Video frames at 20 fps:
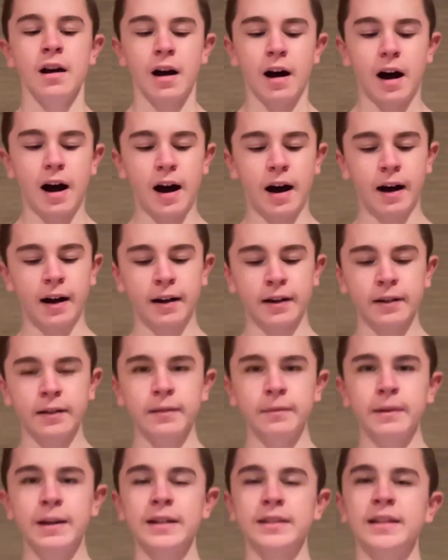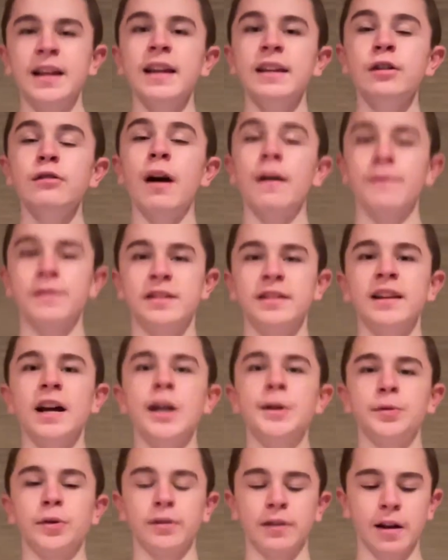on, because they do have a
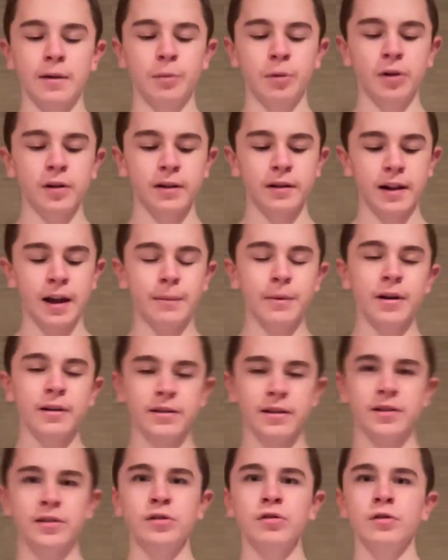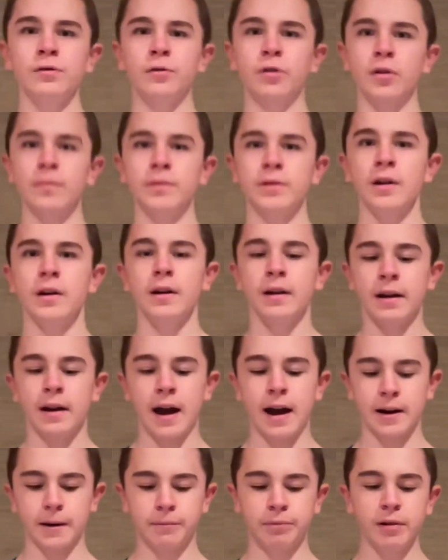schedule. They wear these uniforms
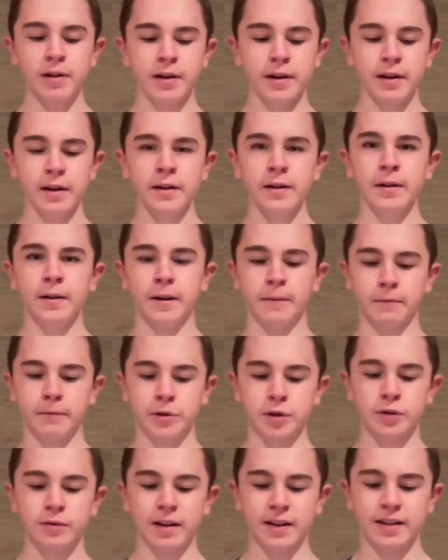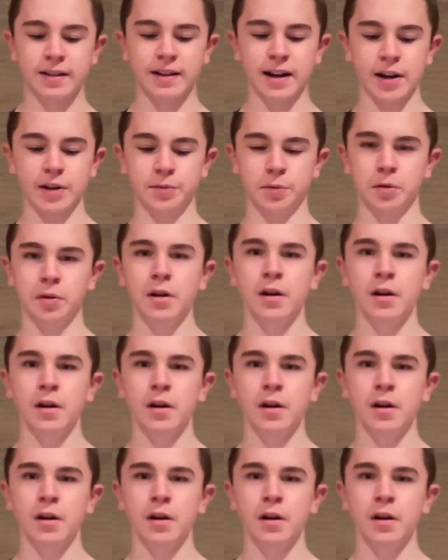at a pretty strict schedule.